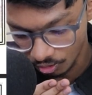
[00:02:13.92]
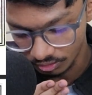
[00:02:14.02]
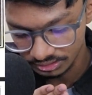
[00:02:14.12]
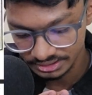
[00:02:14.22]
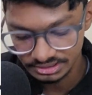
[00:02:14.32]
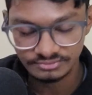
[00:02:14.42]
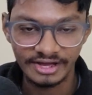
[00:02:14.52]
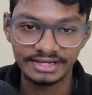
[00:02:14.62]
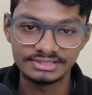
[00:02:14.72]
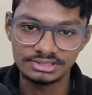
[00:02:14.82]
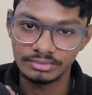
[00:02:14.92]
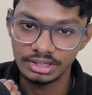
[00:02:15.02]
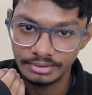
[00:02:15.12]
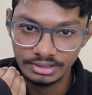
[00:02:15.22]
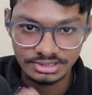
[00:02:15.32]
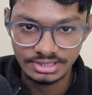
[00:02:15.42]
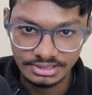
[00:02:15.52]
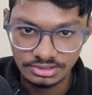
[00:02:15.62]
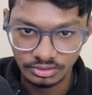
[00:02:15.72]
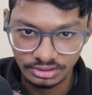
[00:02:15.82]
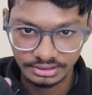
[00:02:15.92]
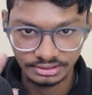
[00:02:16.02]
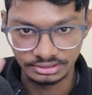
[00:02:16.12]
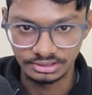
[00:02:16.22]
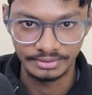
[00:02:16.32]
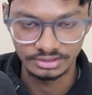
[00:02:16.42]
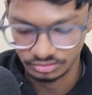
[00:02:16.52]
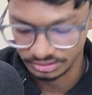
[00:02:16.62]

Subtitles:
all these vacancies may be changed, okay, it depends on